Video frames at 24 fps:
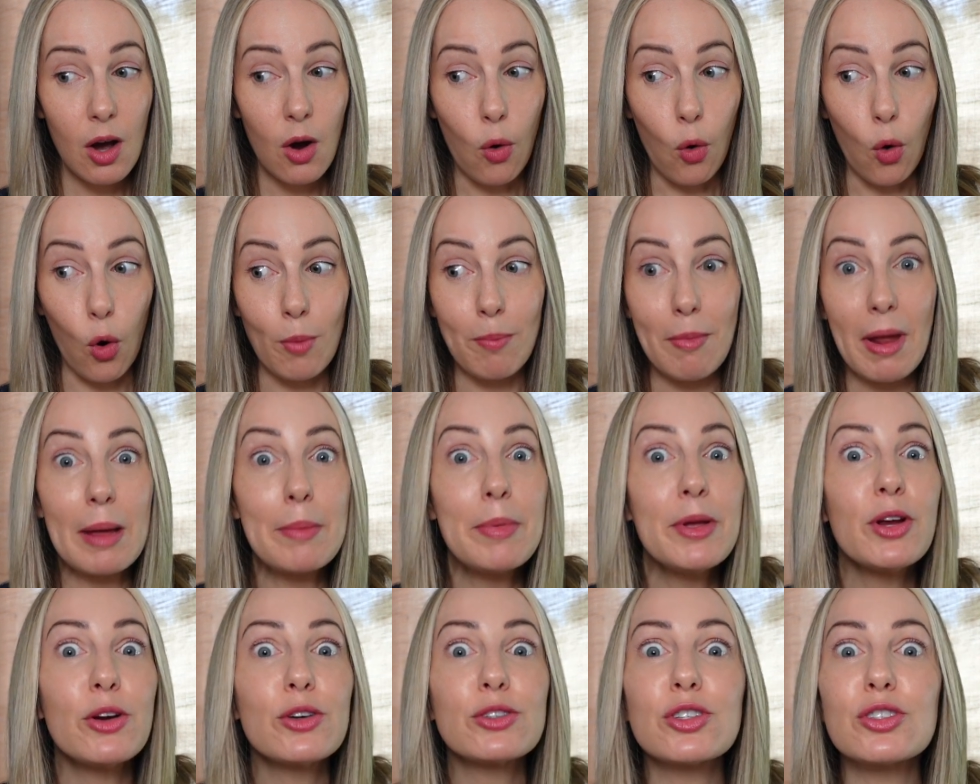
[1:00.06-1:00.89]
or
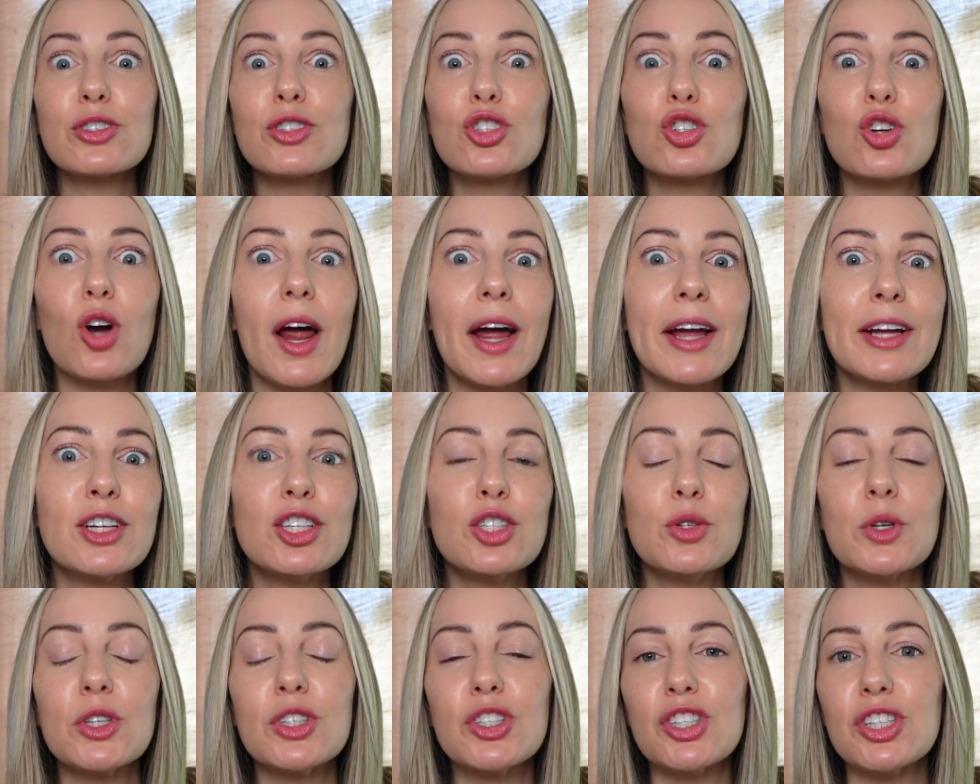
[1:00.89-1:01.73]
maybe you're just trying
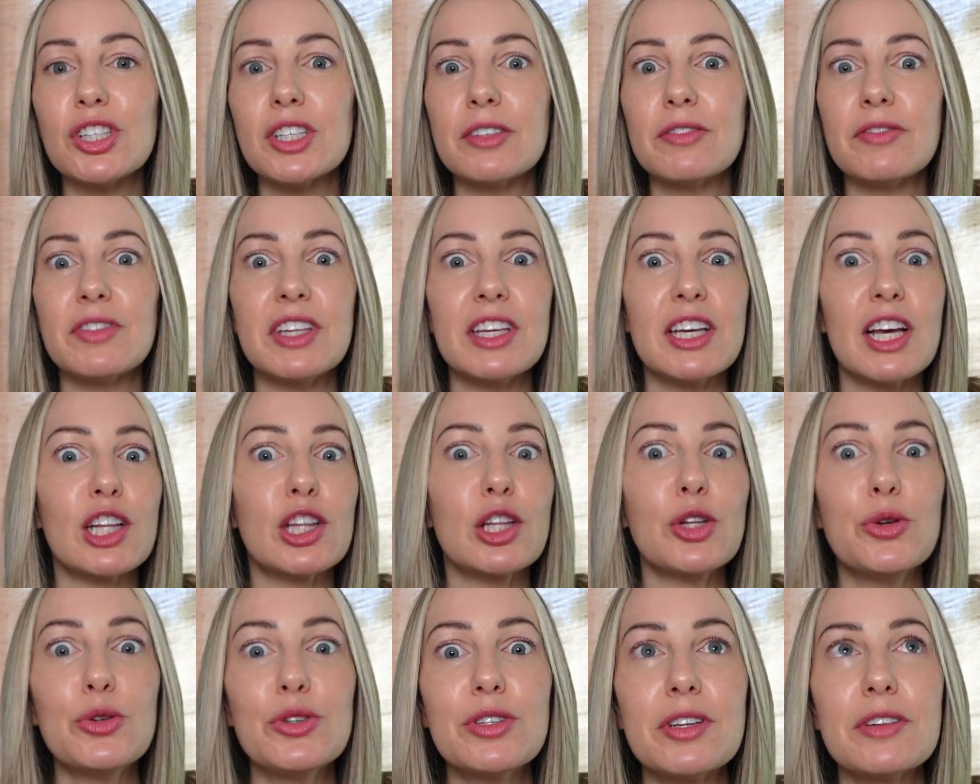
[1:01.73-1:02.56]
to achieve the
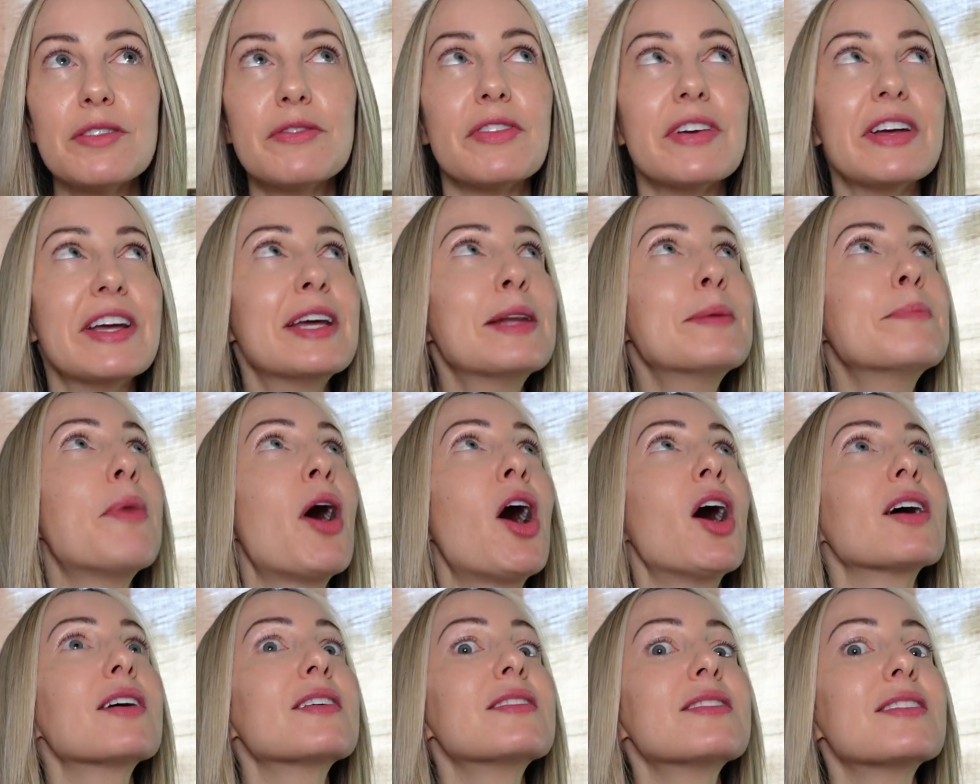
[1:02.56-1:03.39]
elusive
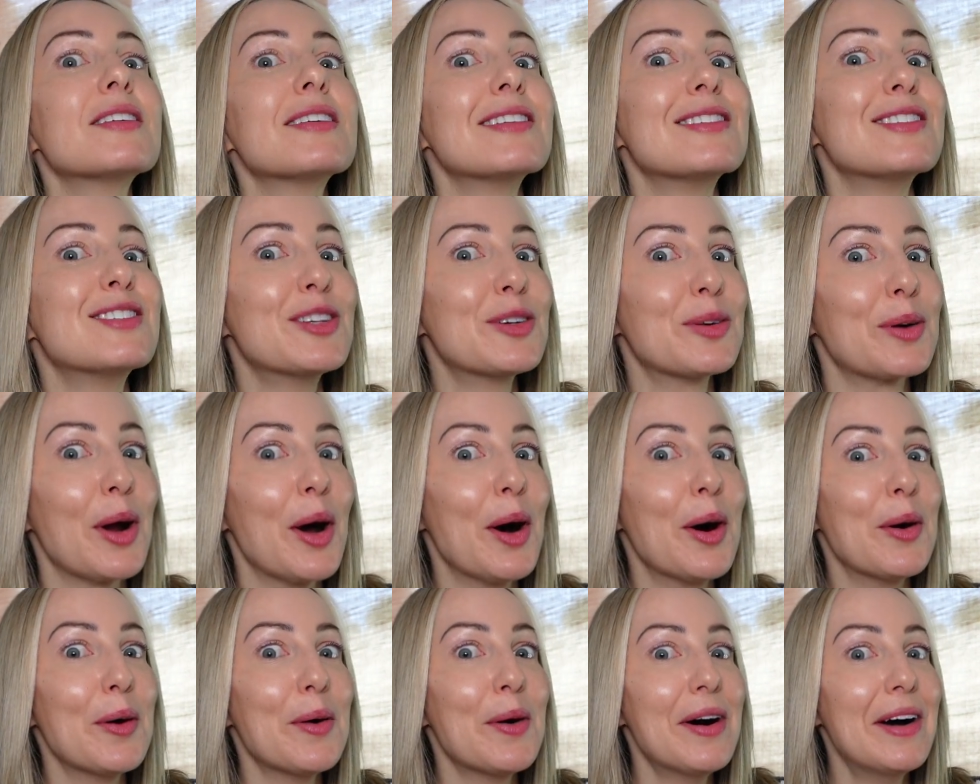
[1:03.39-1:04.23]
inbox
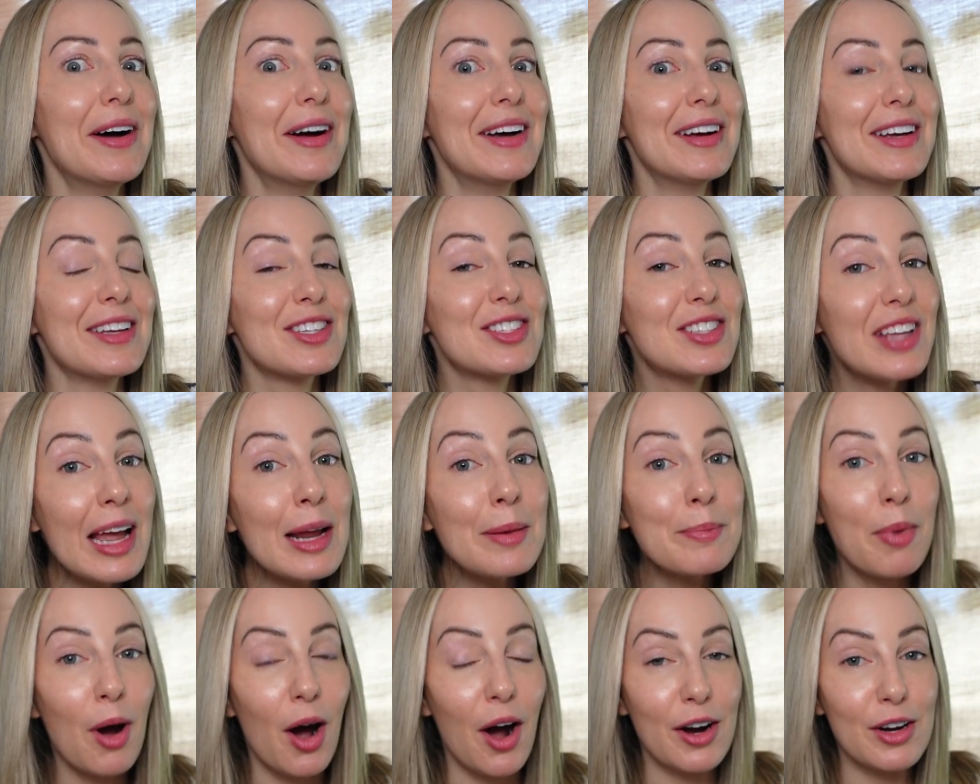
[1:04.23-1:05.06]
zero,
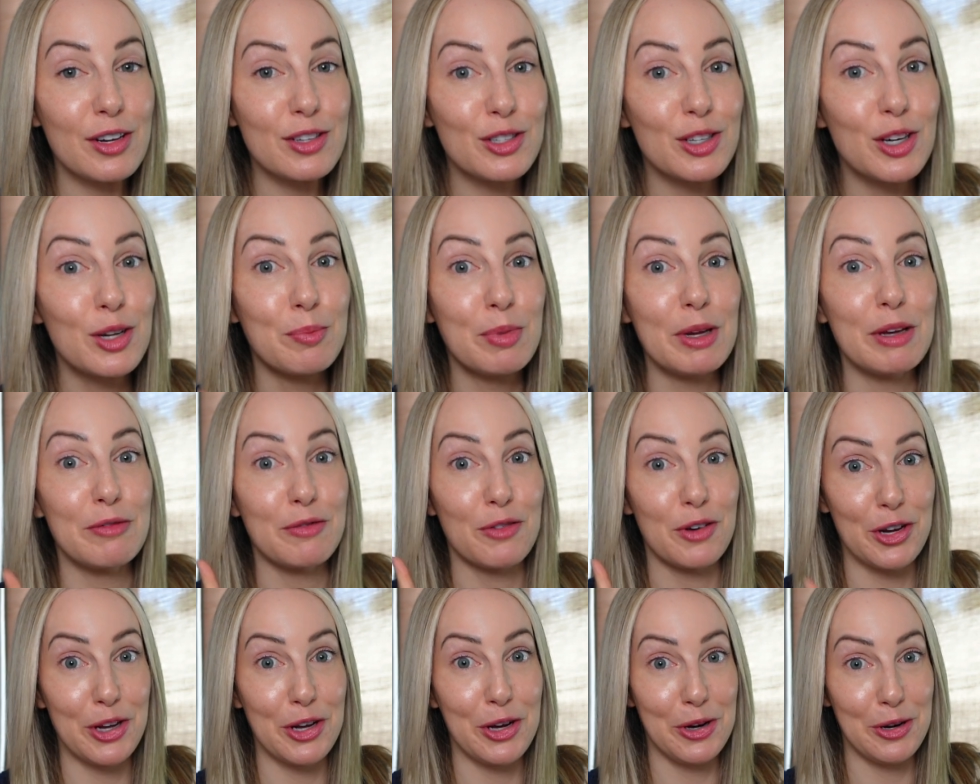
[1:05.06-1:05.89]
Sanebox could be
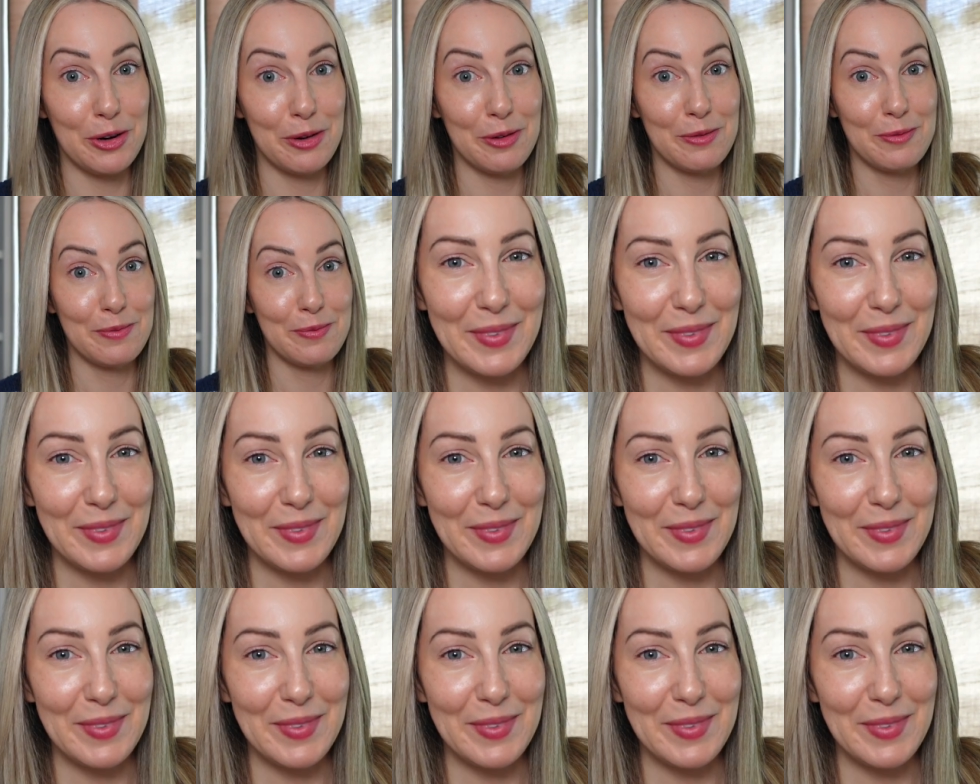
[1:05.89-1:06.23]
for you.